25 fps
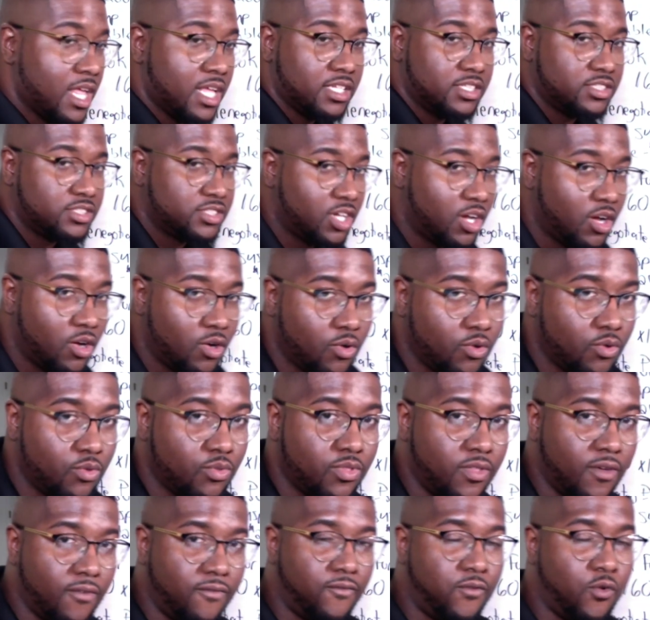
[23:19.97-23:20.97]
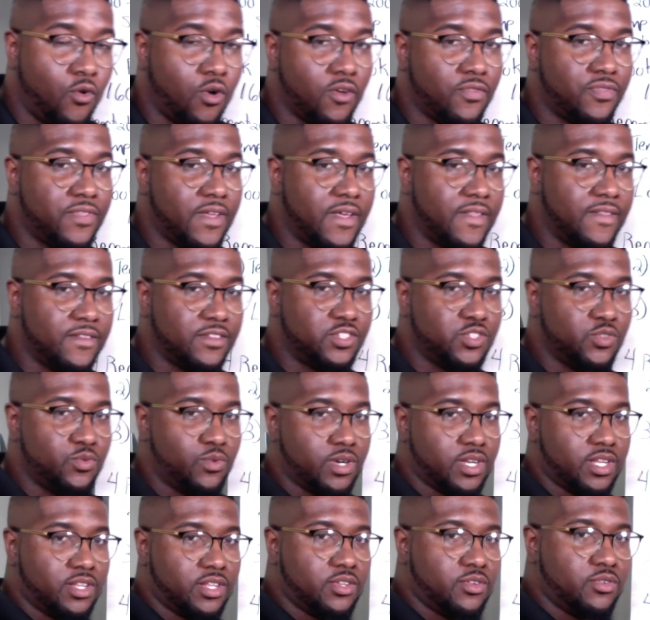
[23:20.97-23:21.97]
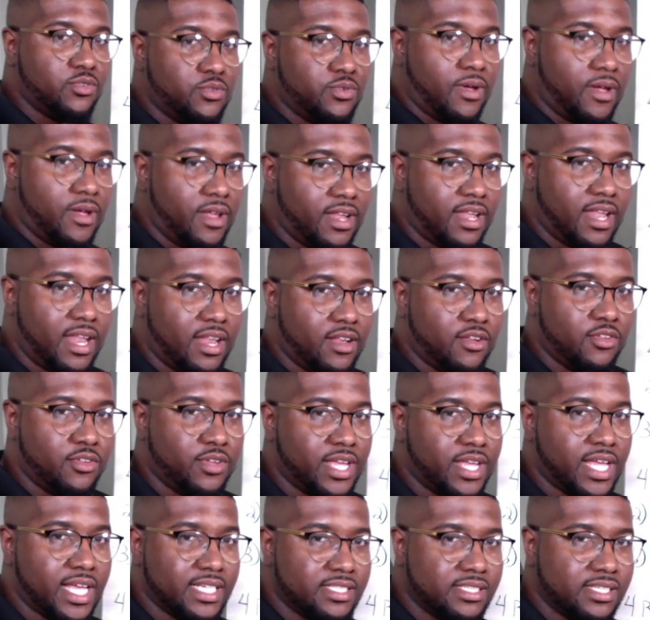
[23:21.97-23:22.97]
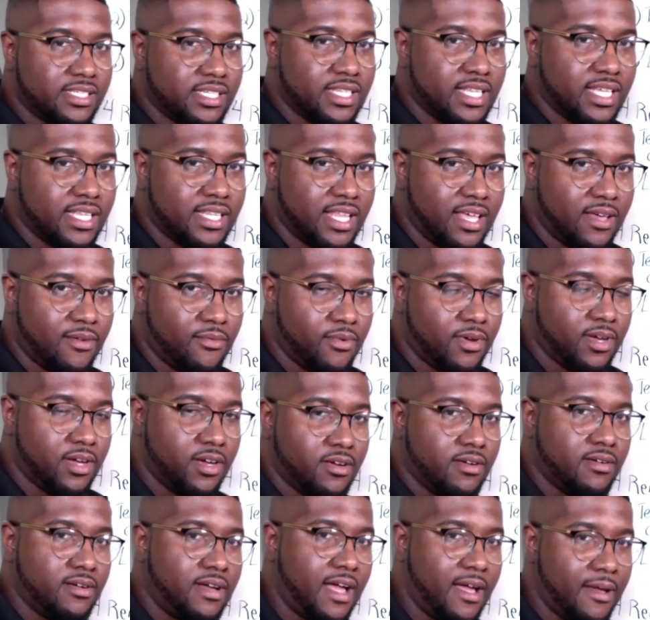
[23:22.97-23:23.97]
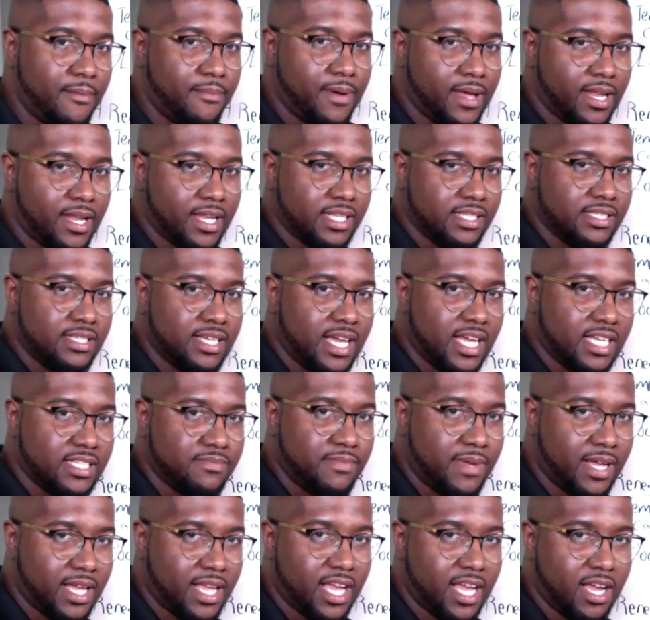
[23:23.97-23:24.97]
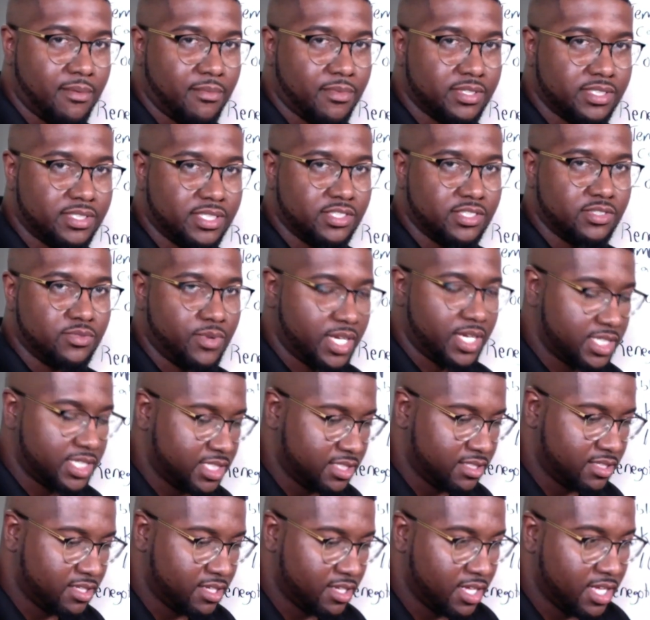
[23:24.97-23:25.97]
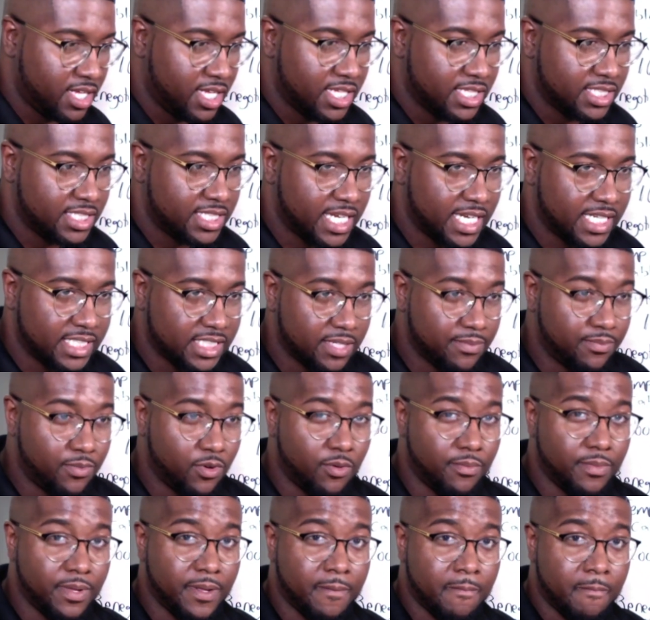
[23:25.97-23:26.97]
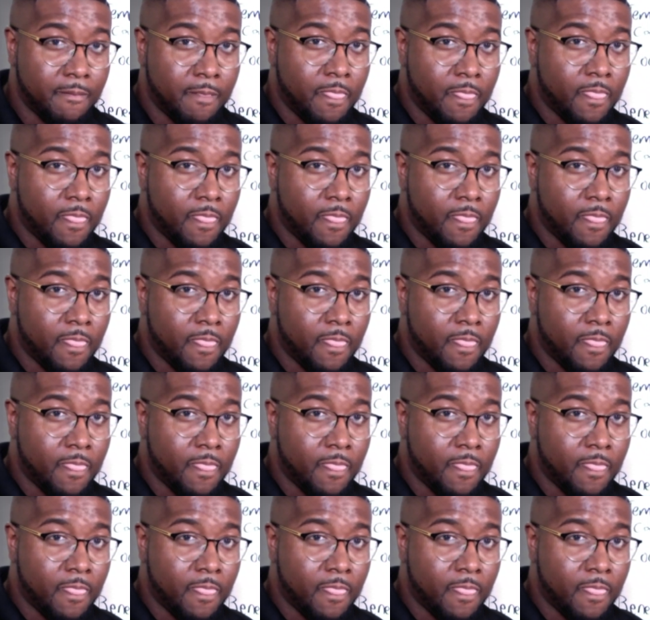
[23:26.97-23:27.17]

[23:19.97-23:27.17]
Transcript: So the fourth thing that you want to do, I know you can't see that well. I apologize. My camera situation changed up on me.